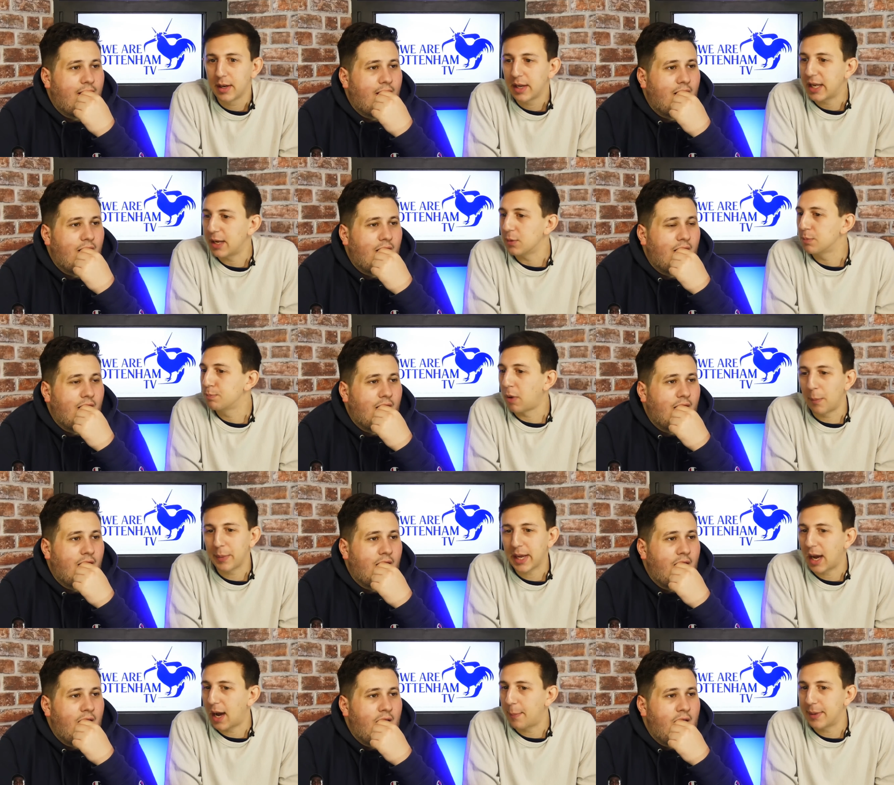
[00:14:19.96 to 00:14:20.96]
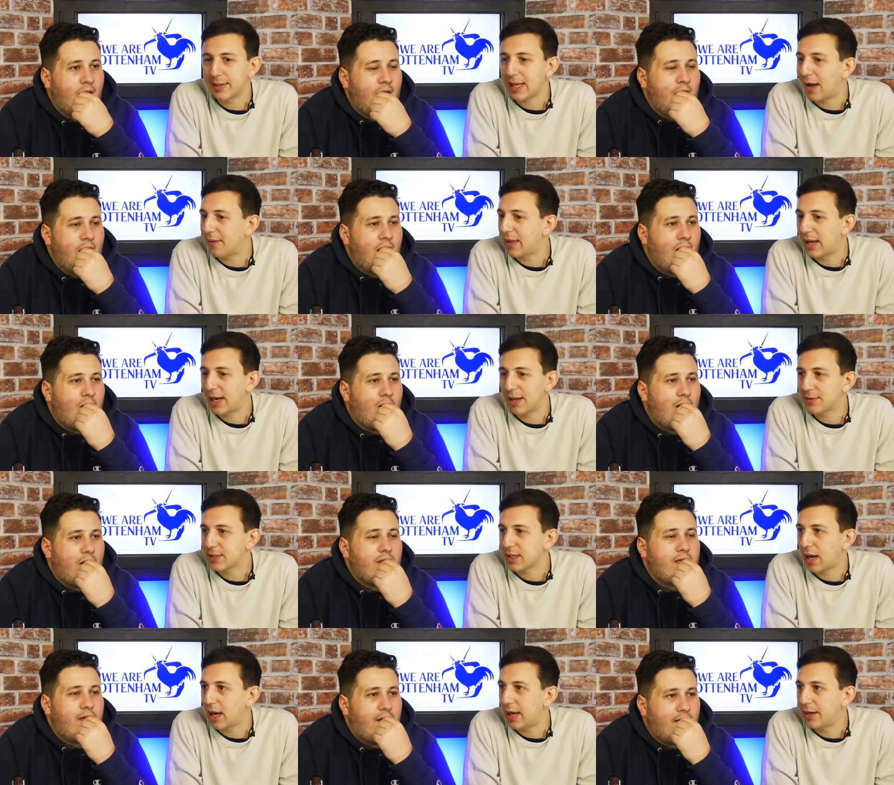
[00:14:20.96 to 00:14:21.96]
Speaker 1: he was bombing it up and down that left
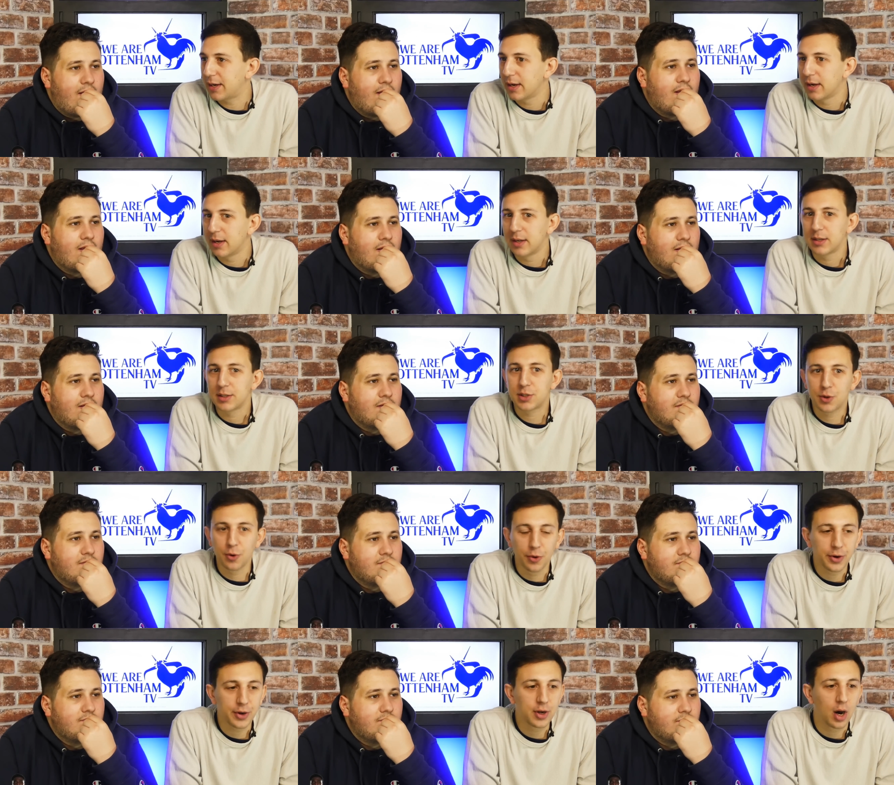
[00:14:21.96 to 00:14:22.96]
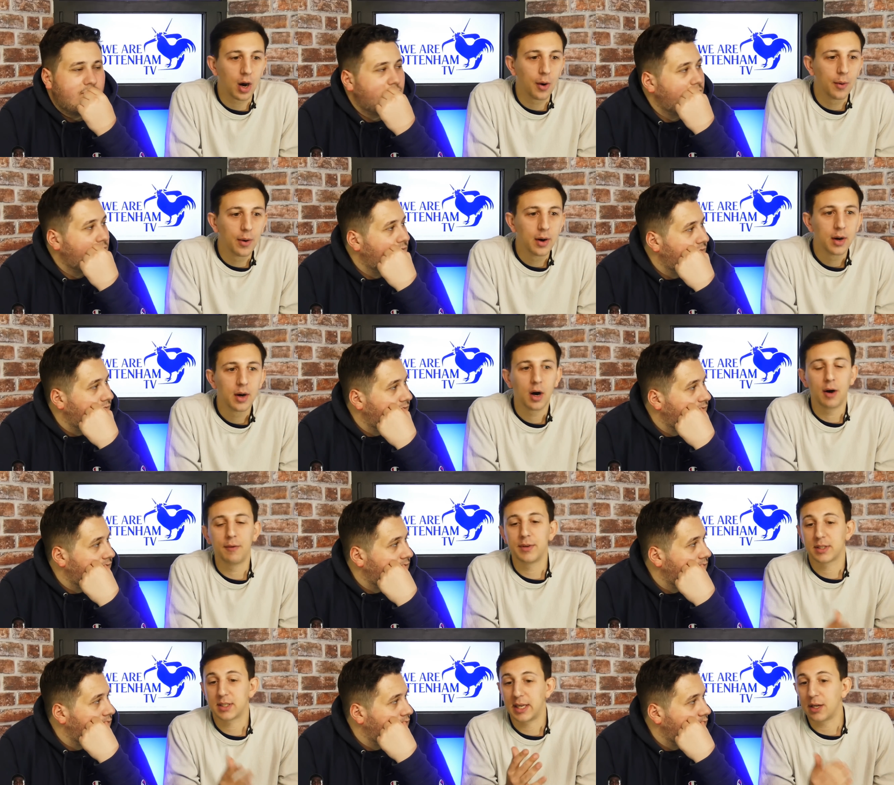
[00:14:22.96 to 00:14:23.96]
side, yeah. scored a goal.
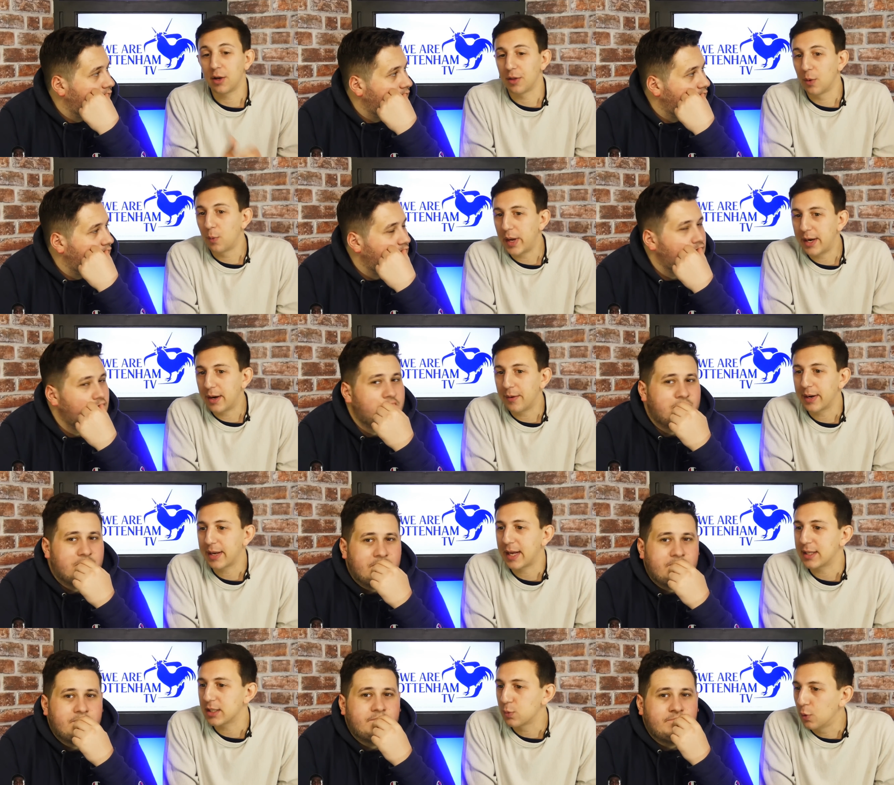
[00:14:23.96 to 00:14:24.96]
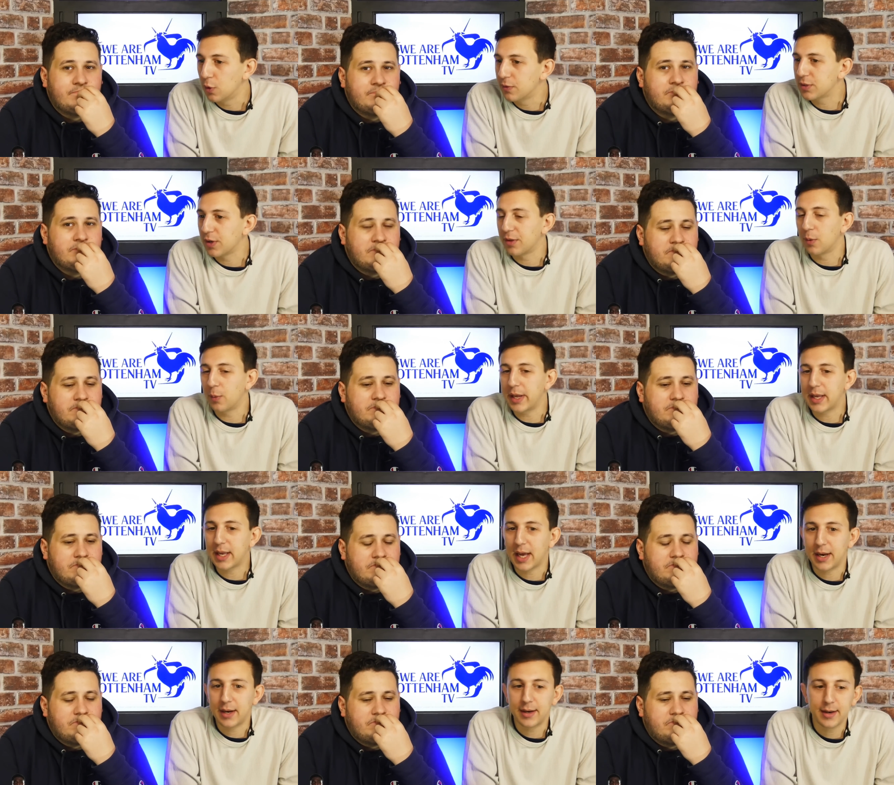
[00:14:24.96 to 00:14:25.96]
Obviously, got the winner against Wolves on the
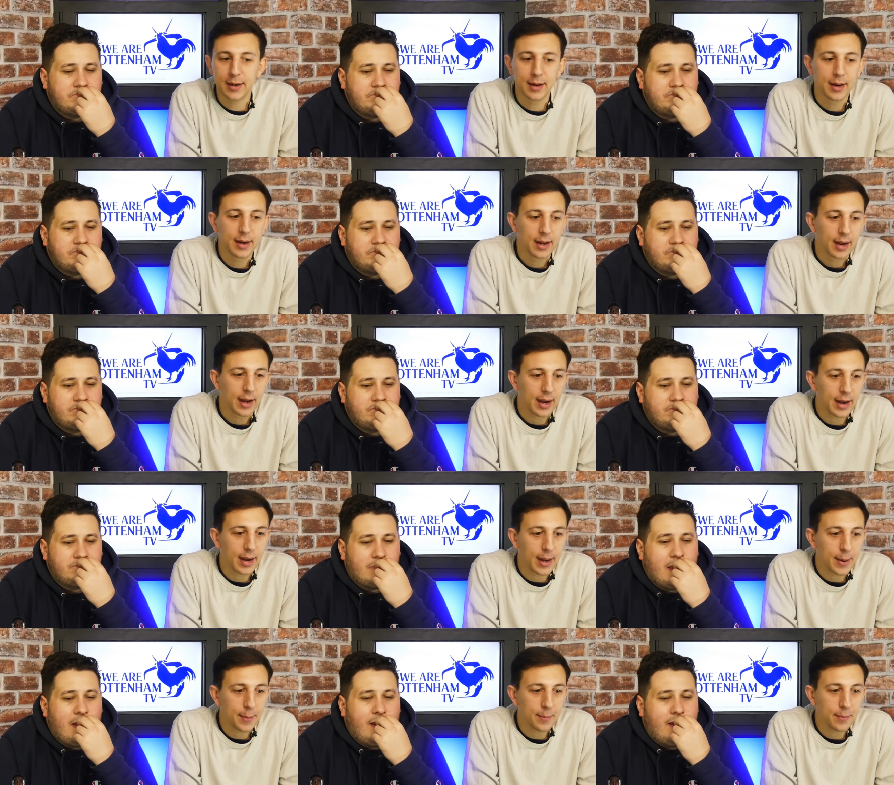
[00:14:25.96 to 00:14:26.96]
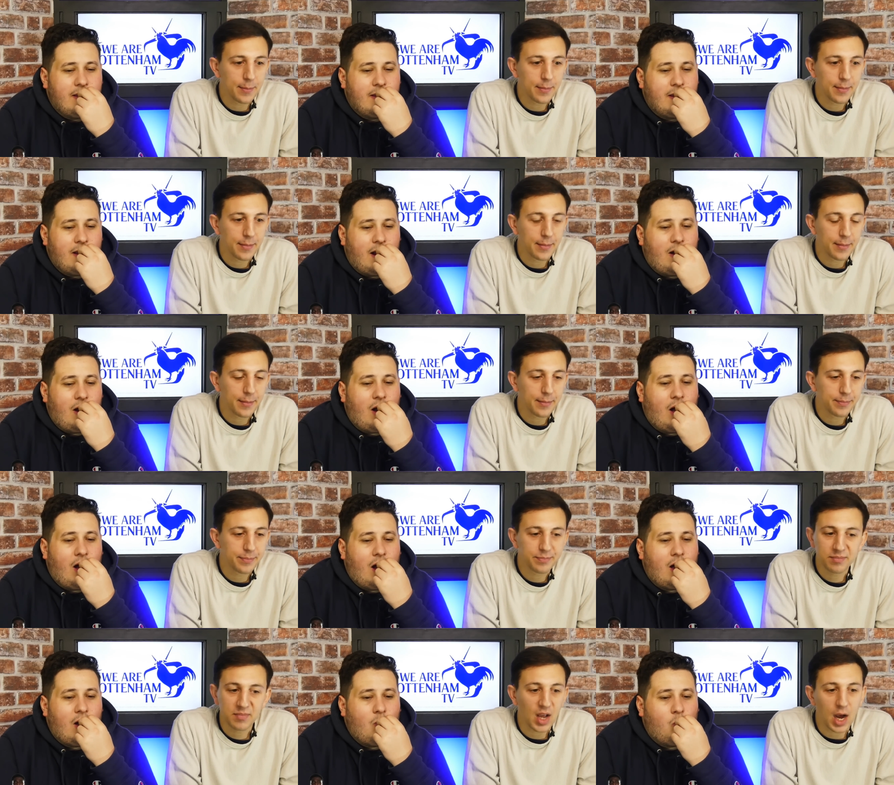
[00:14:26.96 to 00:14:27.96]
weekend. Mm. Um,
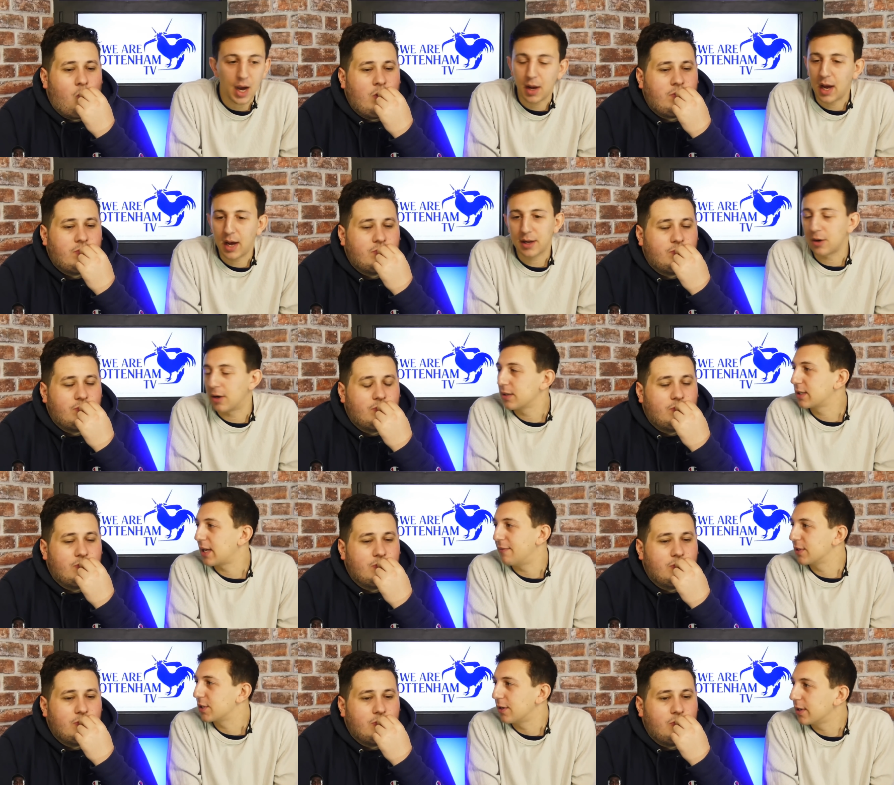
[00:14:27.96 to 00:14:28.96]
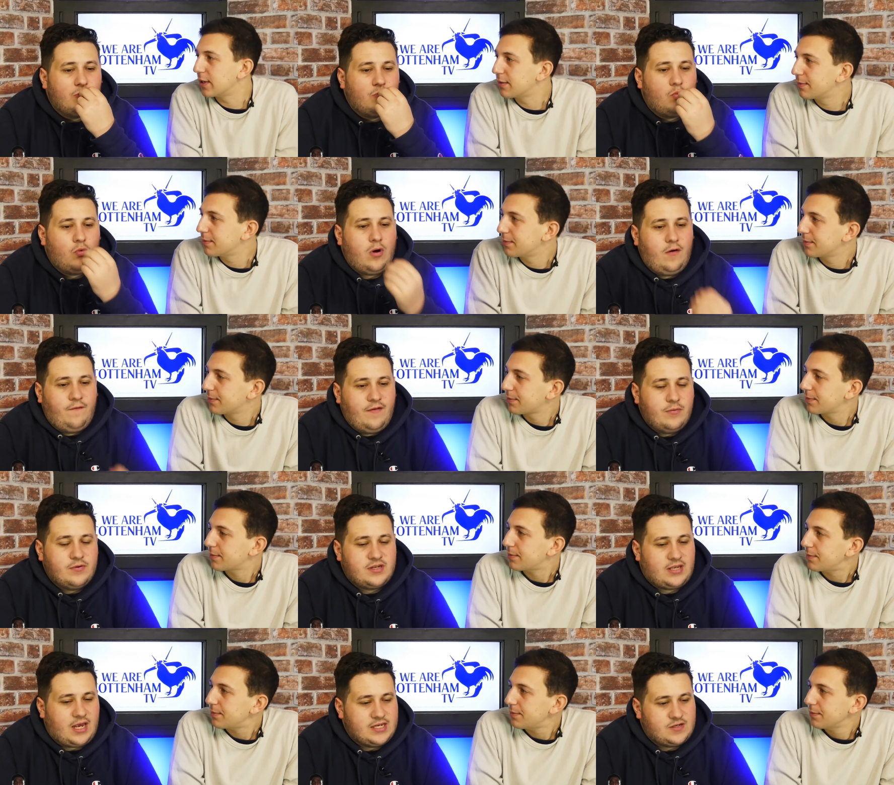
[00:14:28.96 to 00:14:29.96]
would, I, I got to say Vertonghen.
Speaker 2: What if it was a
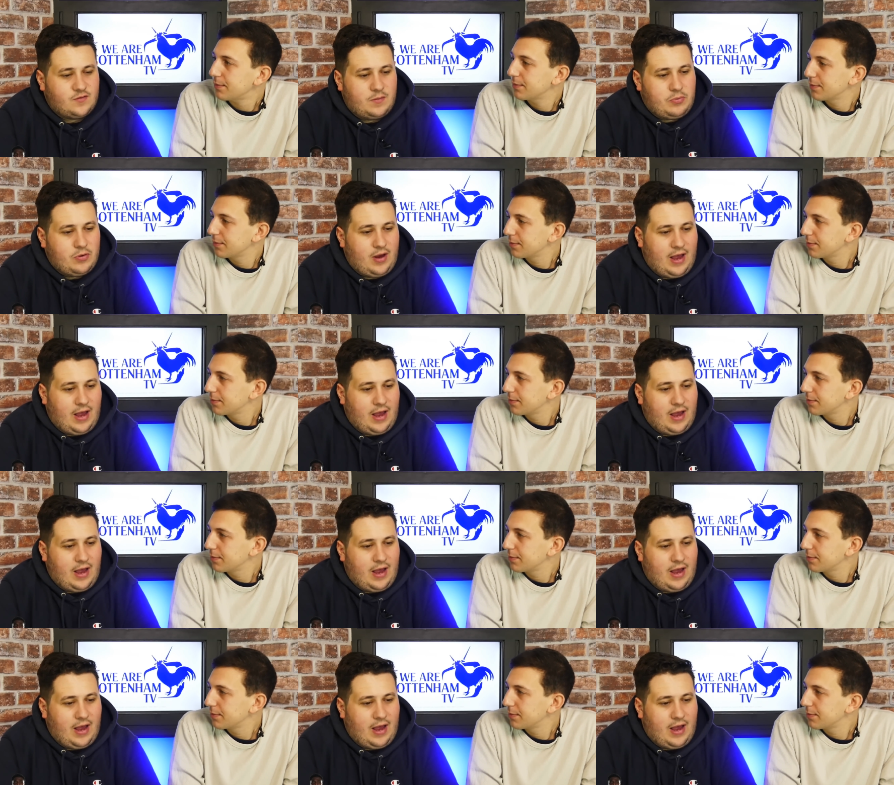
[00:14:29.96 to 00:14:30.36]
case that we put